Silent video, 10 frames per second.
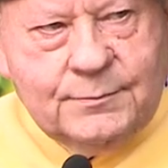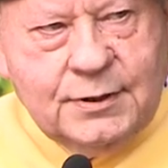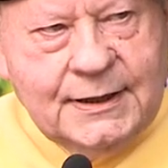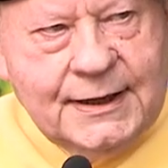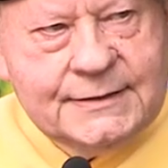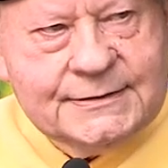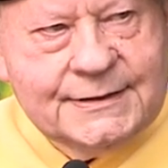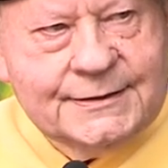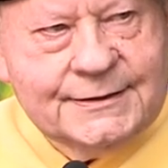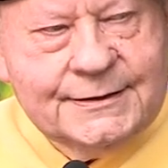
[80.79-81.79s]

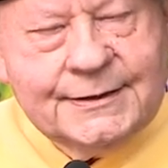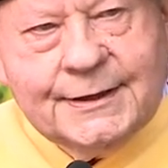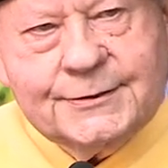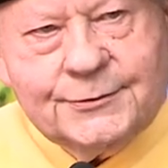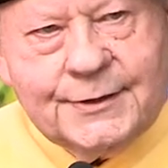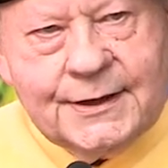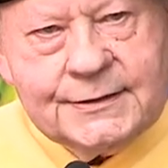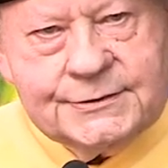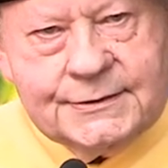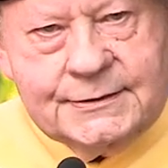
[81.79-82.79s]
pleasant
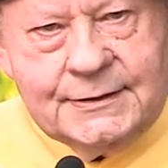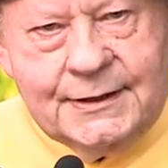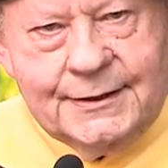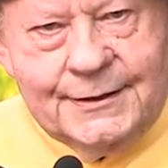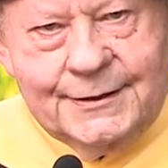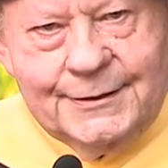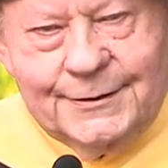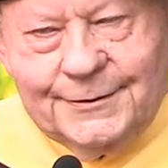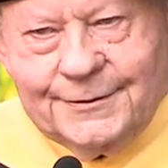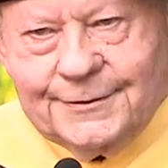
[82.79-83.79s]
introduction
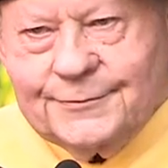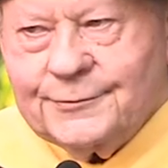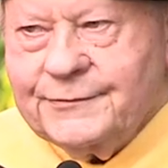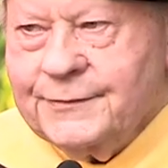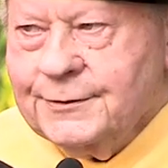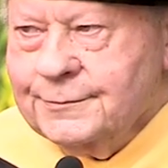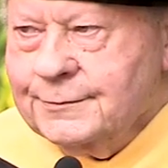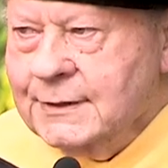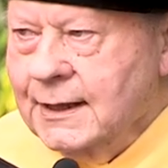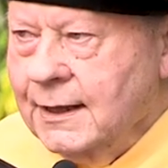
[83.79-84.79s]
that
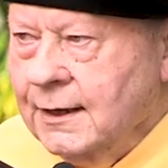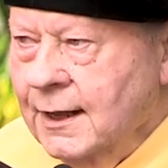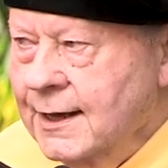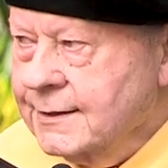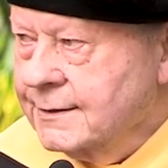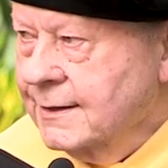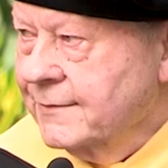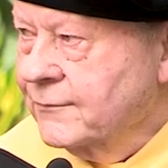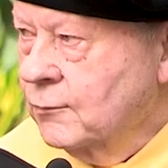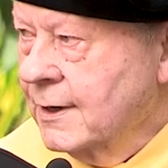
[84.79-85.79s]
reviewed a lot
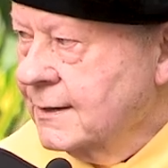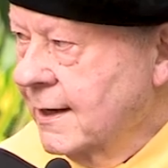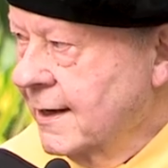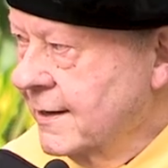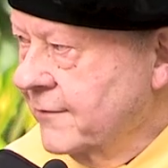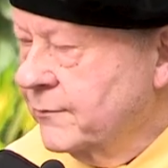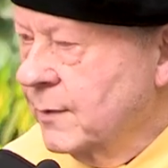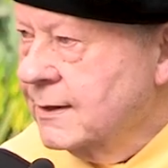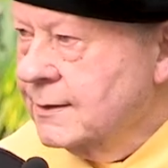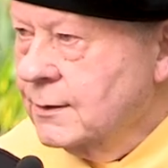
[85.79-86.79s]
of what I have
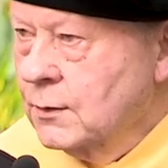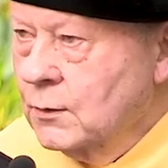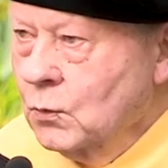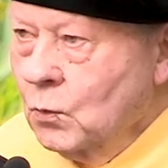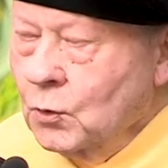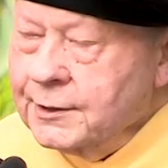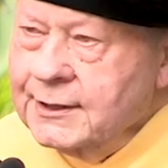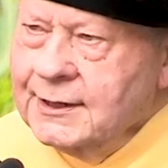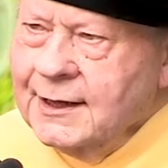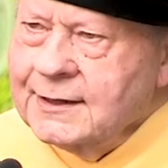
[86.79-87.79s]
been
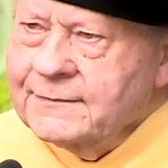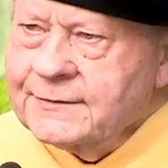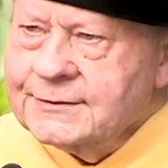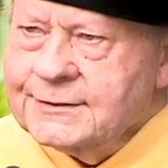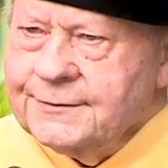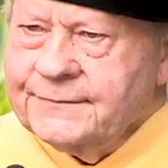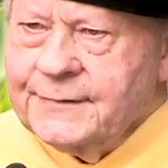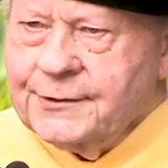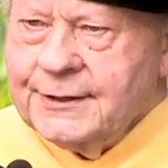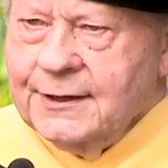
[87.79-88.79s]
working on for so
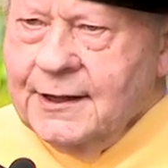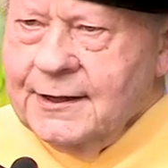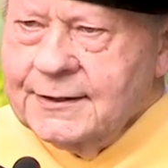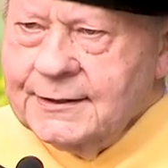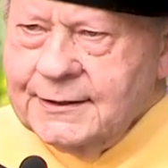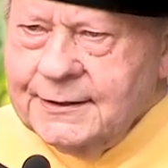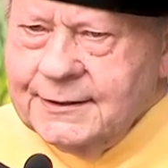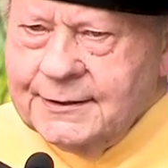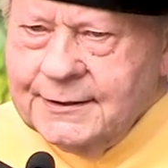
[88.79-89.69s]
very long,